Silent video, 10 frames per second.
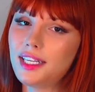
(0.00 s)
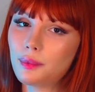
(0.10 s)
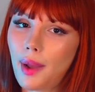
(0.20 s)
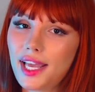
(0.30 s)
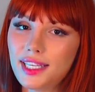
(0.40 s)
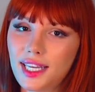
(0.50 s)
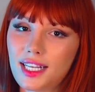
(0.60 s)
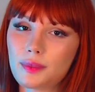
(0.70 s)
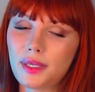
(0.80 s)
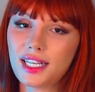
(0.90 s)
In my
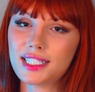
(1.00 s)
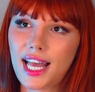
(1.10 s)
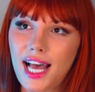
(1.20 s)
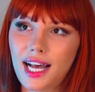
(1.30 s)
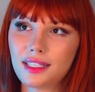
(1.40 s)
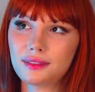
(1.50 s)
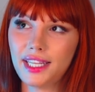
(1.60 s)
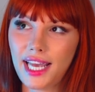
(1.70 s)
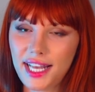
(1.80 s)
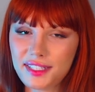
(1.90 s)
case, because I had
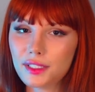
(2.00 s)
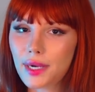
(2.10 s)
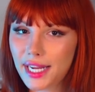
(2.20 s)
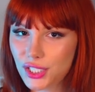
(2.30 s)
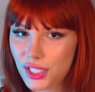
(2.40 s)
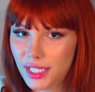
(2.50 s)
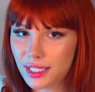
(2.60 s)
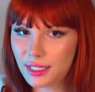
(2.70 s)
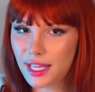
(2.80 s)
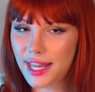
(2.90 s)
the SRY gene